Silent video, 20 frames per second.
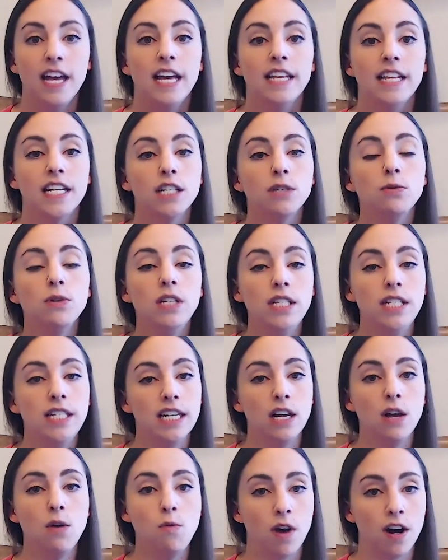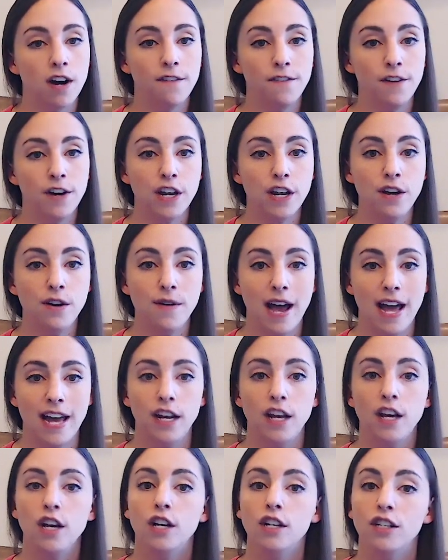this will still work for you, and
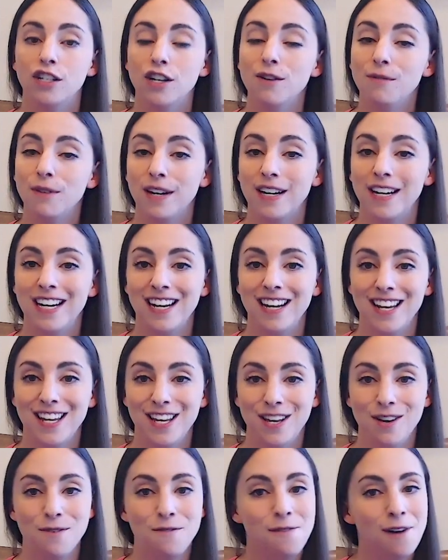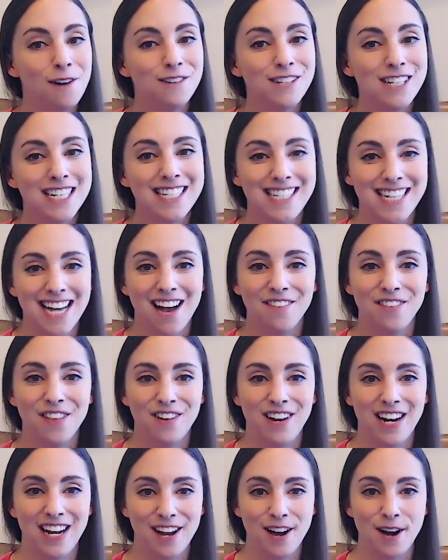don't worry, you won't just download
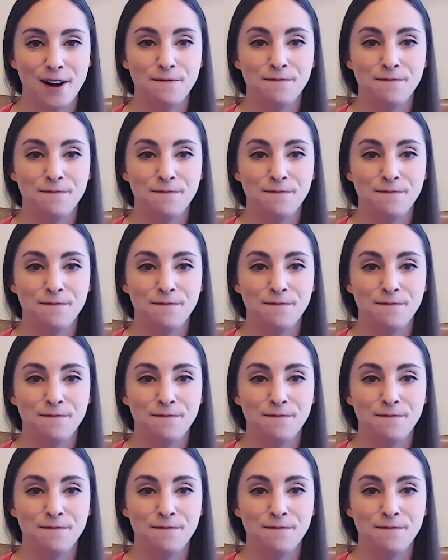and go.